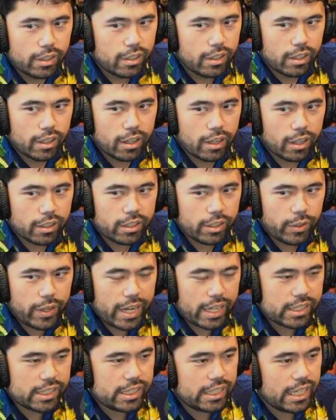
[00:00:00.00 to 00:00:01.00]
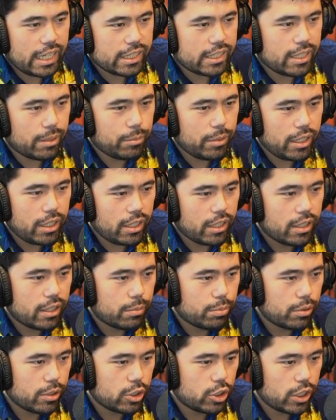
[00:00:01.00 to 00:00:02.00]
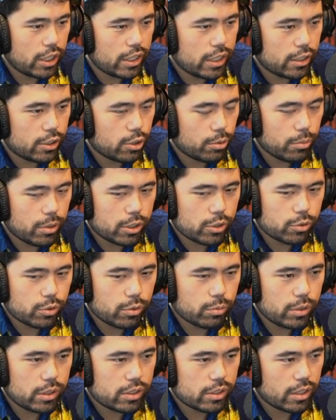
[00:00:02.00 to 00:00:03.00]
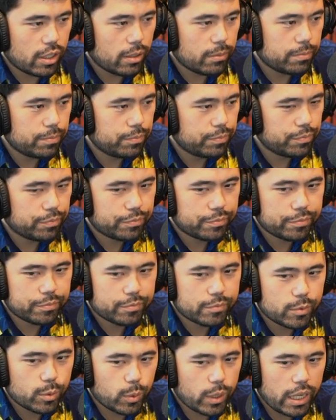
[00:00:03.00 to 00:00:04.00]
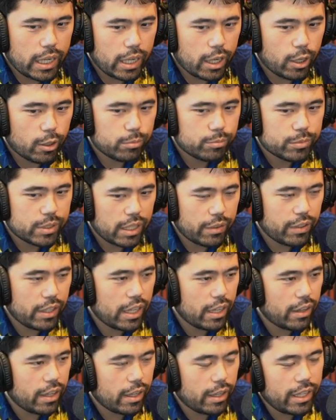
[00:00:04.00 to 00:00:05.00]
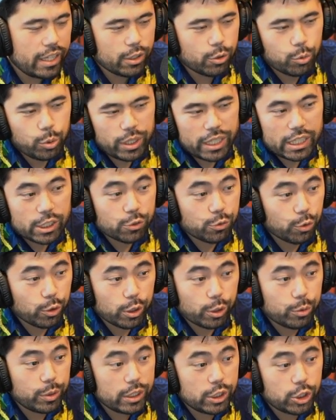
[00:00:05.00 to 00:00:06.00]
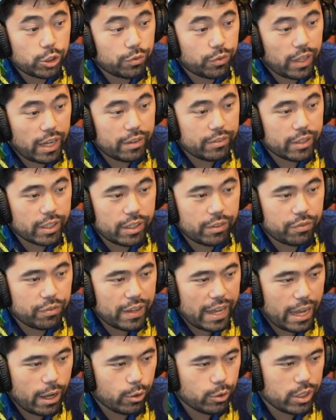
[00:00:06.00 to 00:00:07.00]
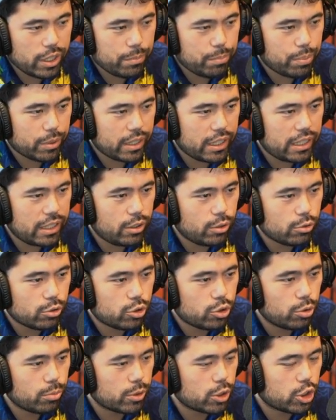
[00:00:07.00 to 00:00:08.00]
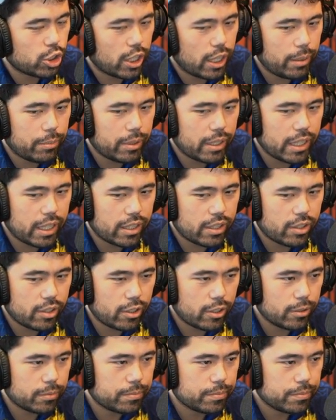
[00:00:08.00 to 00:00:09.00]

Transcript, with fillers: Oh, thank you XCSME, appreciate it. Thanks so much for the resub. Wow, he had queen h4 and queen g5. Now he found it, but he used too much time to get there.